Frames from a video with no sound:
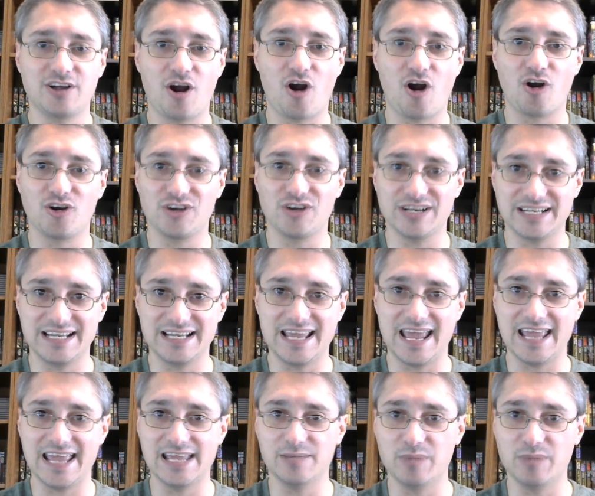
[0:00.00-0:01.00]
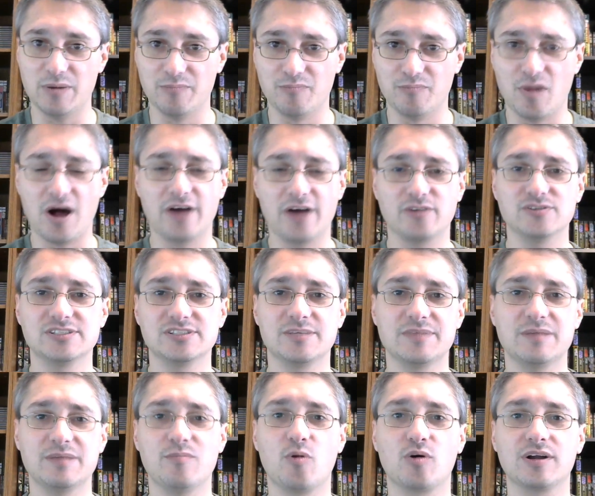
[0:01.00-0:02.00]
card game model,
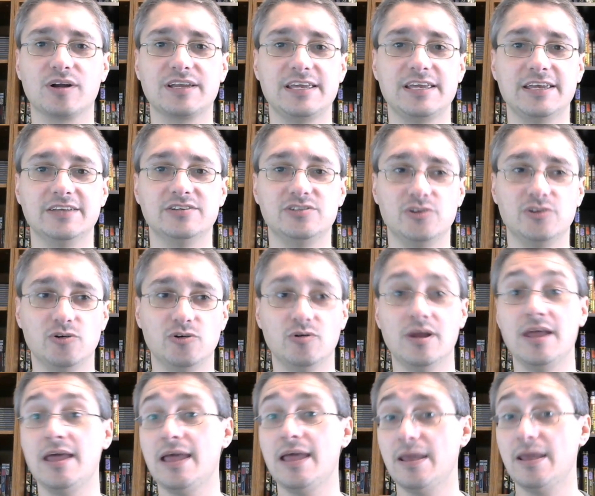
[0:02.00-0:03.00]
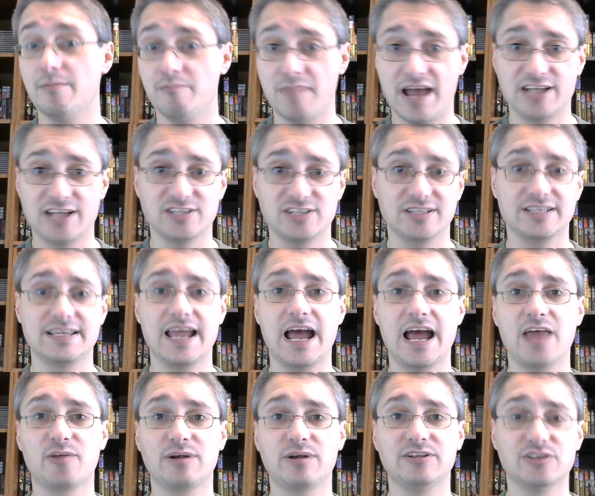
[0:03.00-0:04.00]
something more akin to Magic the
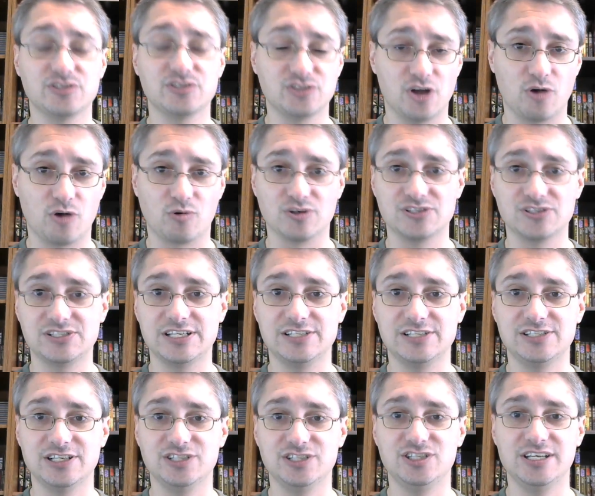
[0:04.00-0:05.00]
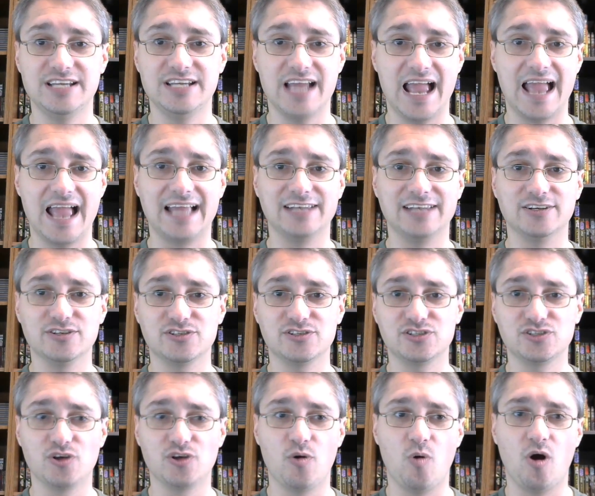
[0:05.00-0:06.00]
Gathering, the Star Wars CCG, and
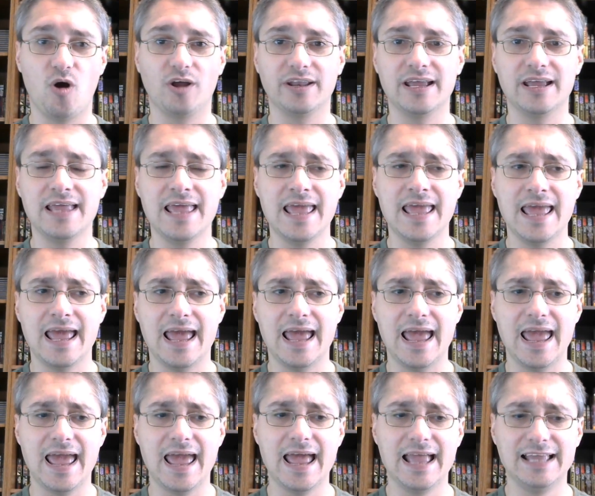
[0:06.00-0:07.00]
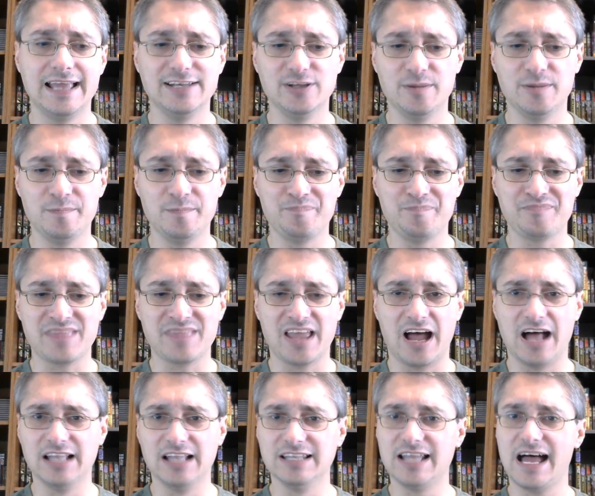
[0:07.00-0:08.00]
so on. And
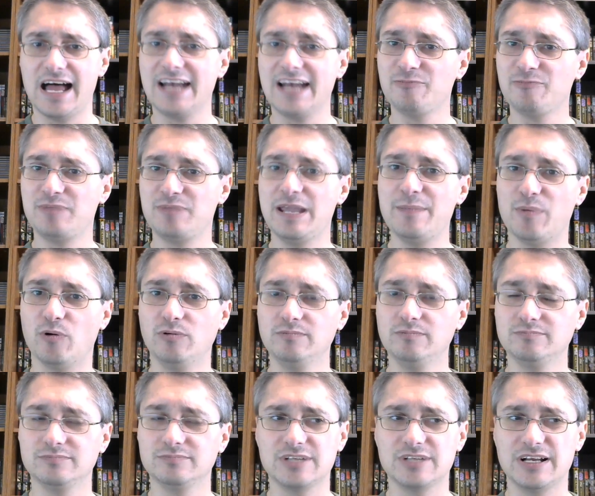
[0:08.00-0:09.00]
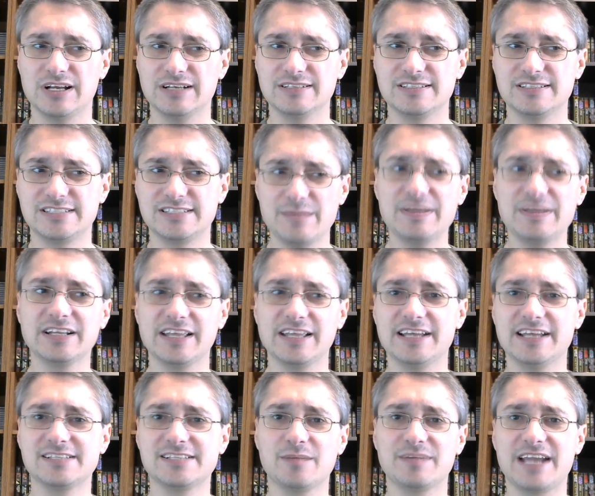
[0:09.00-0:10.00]
a lot of people, seemingly
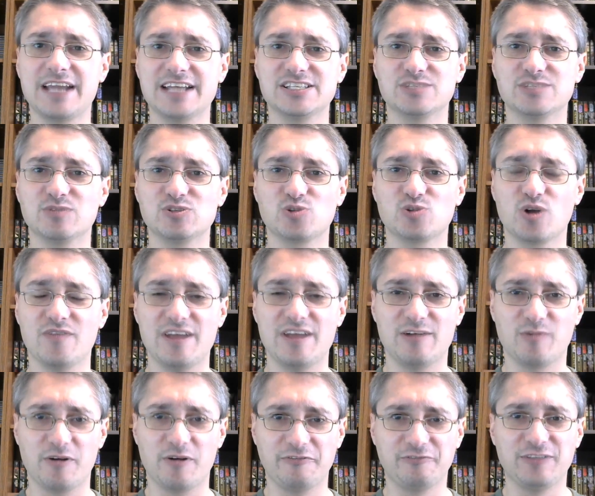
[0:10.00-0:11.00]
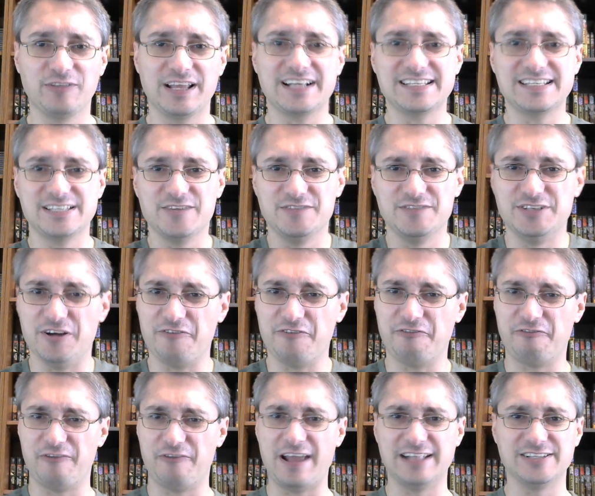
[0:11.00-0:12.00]
in some cases with sort of a reflexive
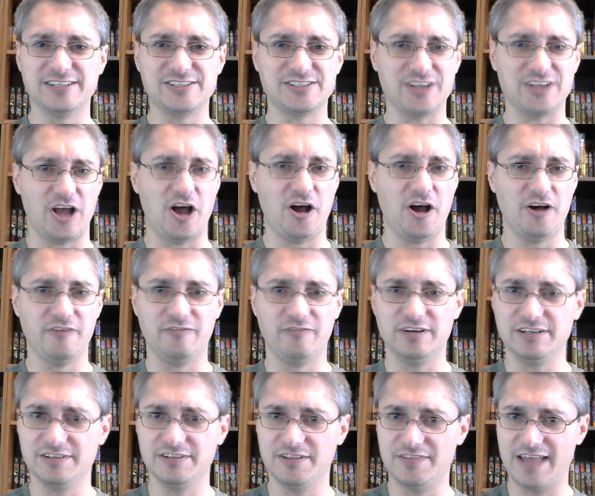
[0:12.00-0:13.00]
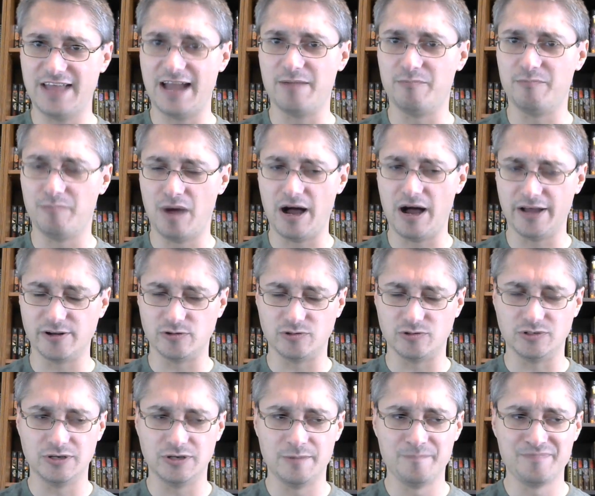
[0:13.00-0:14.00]
defense of that
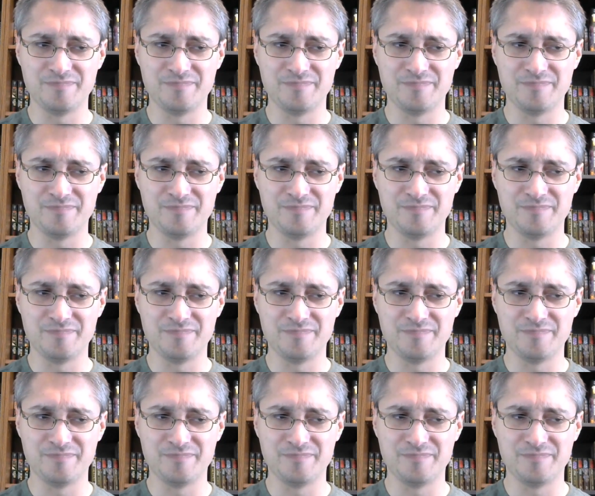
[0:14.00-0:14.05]
model,